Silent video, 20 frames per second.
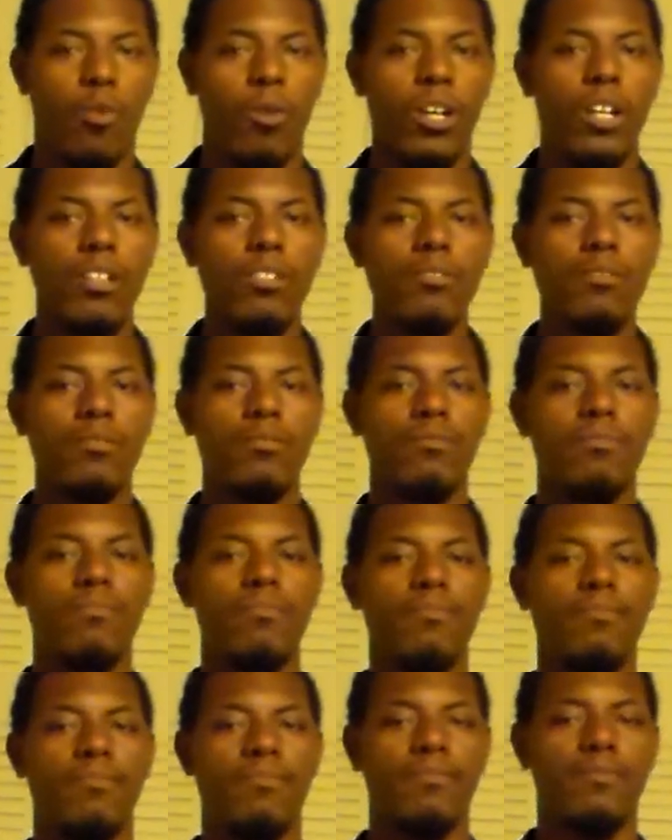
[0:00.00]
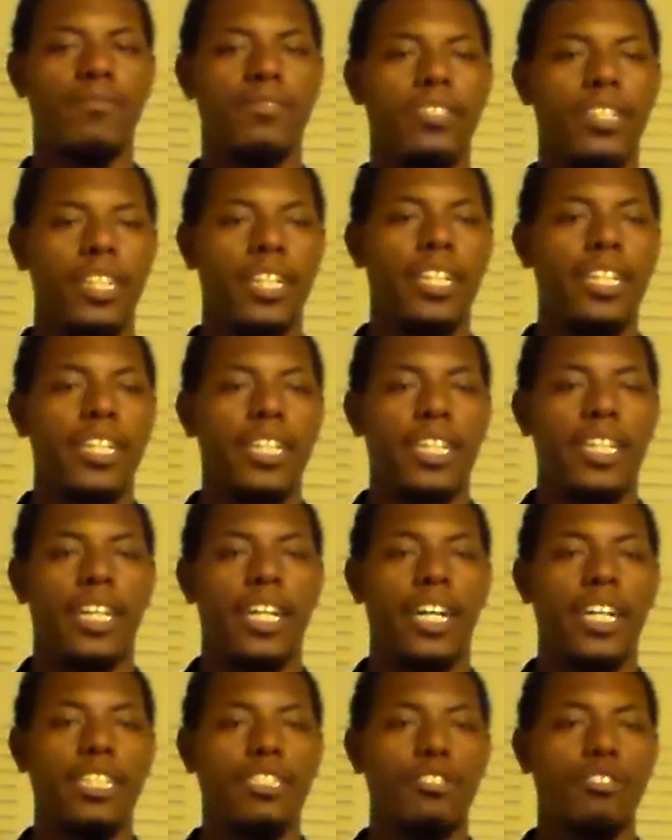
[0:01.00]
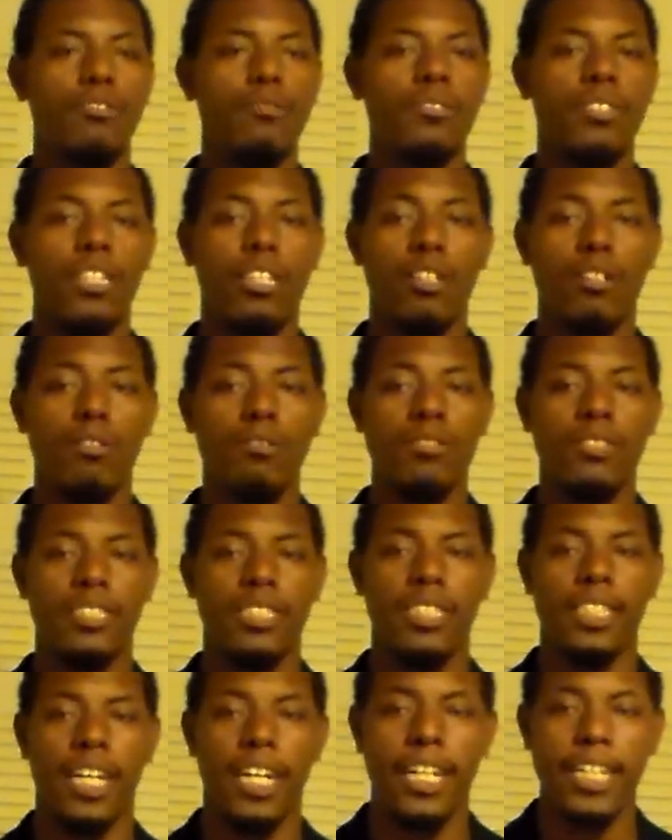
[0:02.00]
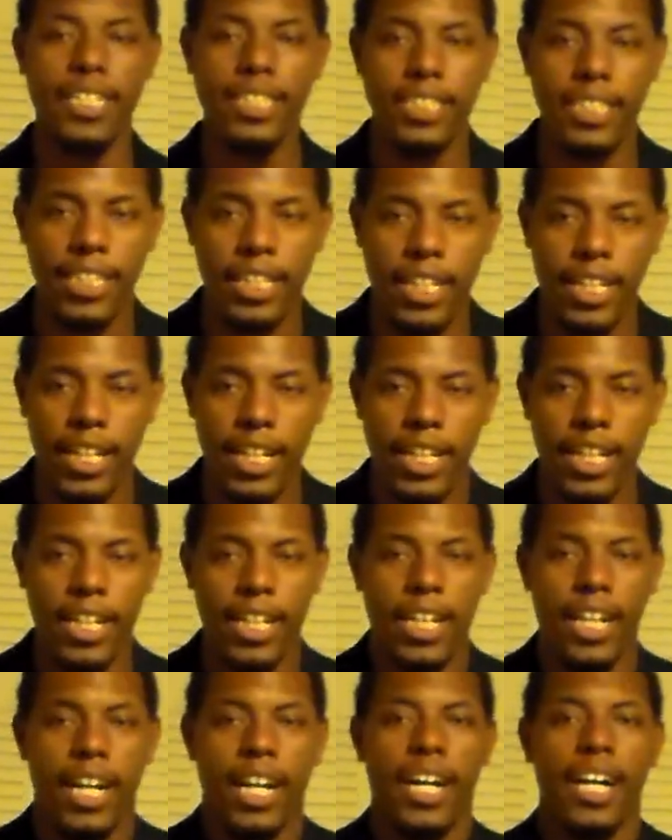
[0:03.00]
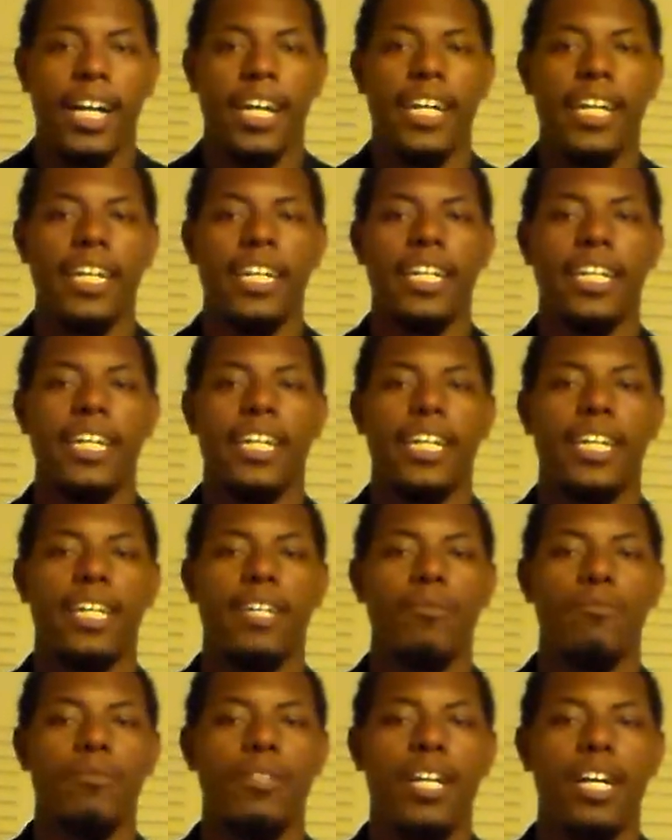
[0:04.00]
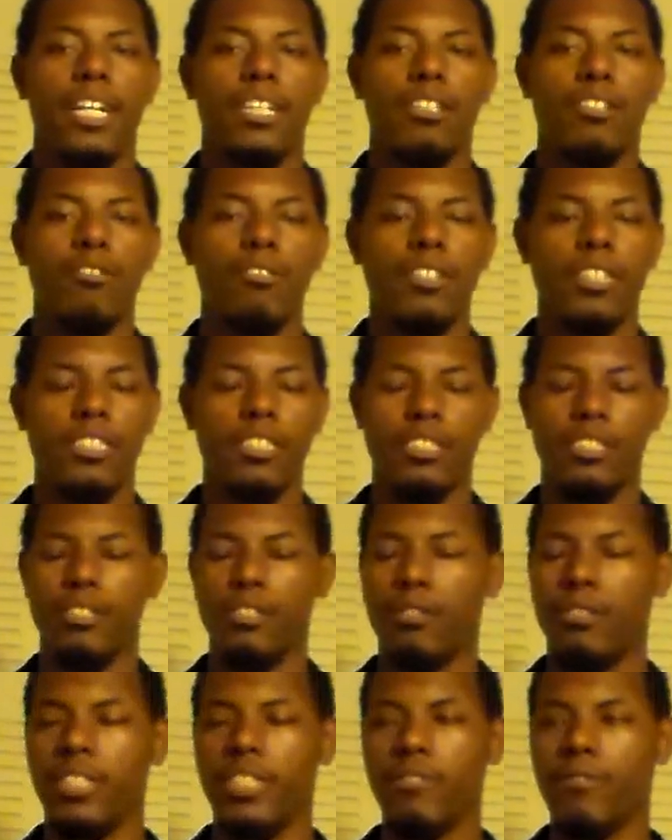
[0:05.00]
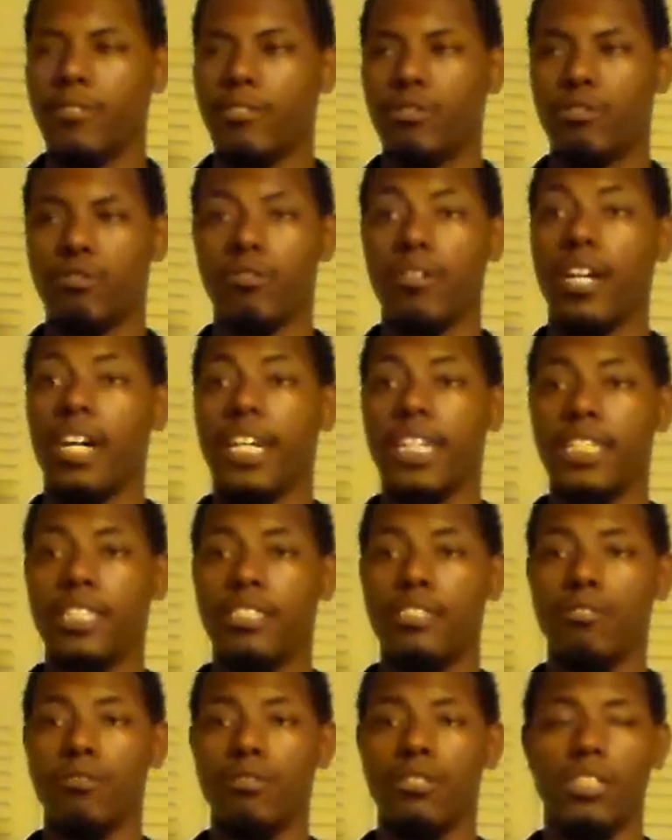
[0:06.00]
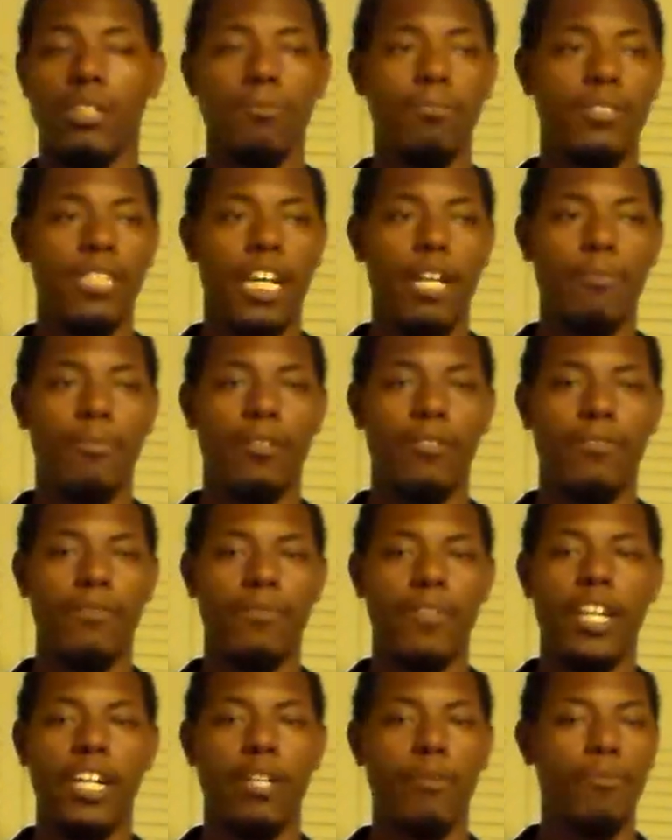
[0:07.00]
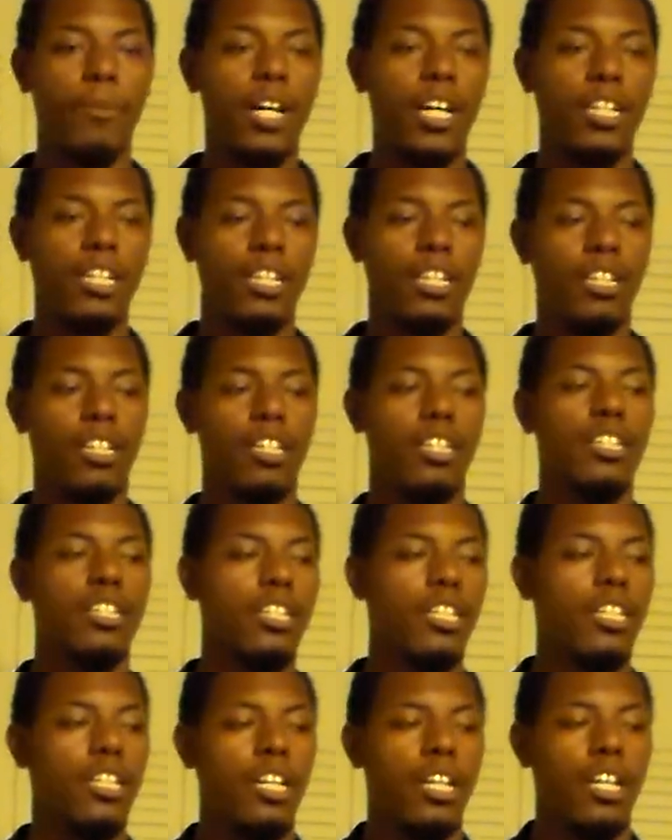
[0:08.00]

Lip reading: Well, as you know, tonight I am not going to even try to do some type of fake monologue